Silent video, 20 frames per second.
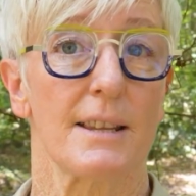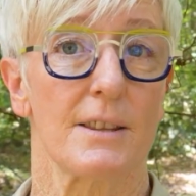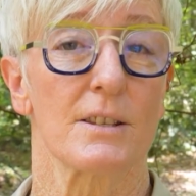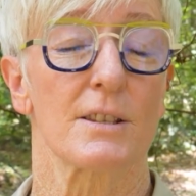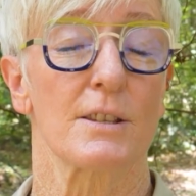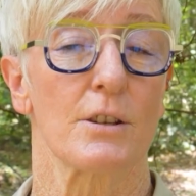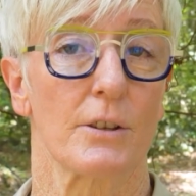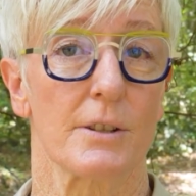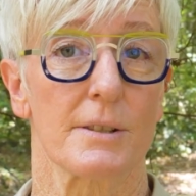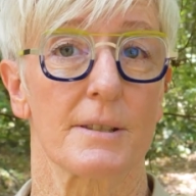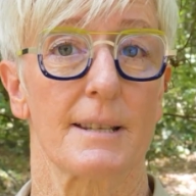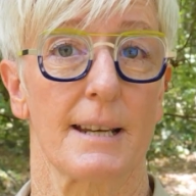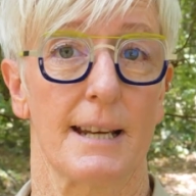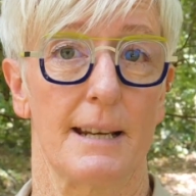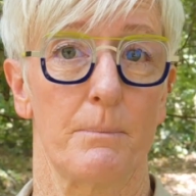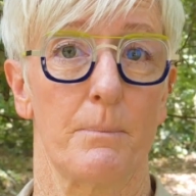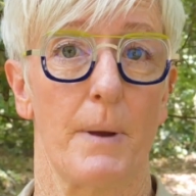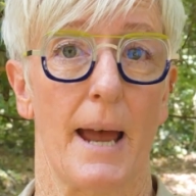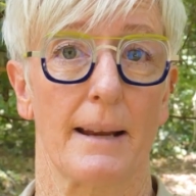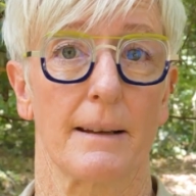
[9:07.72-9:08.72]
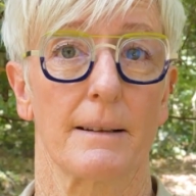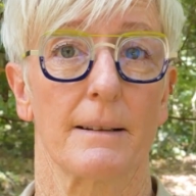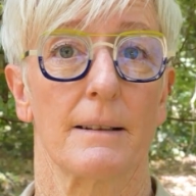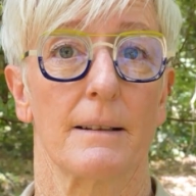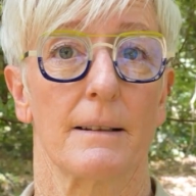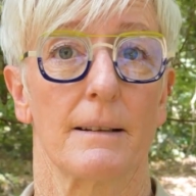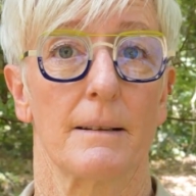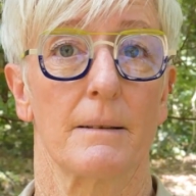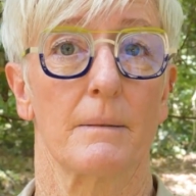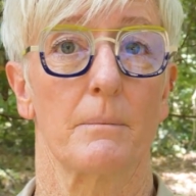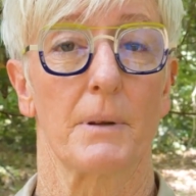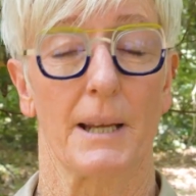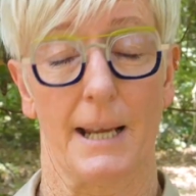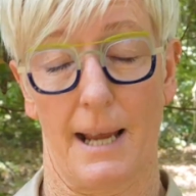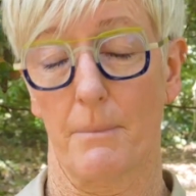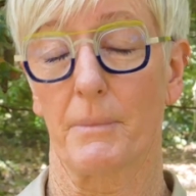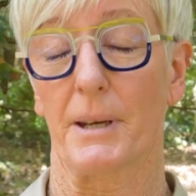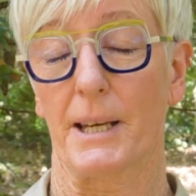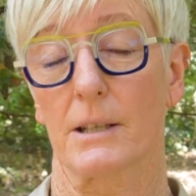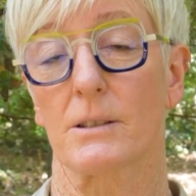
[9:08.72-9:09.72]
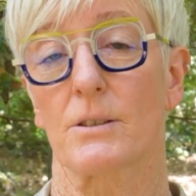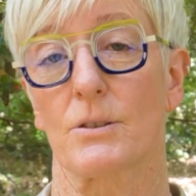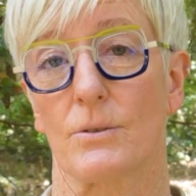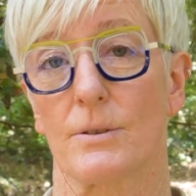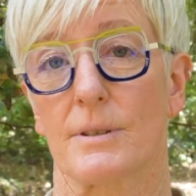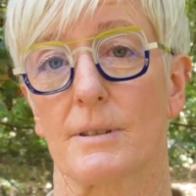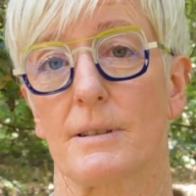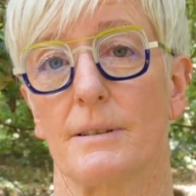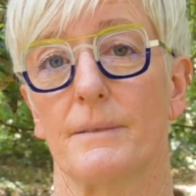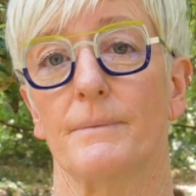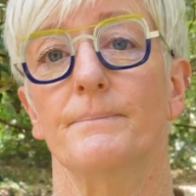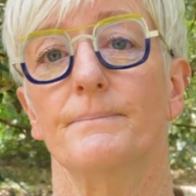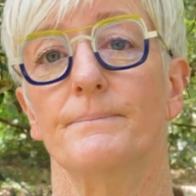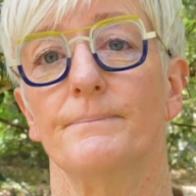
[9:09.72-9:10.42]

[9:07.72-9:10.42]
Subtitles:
in the soil seed bank becoming exhausted.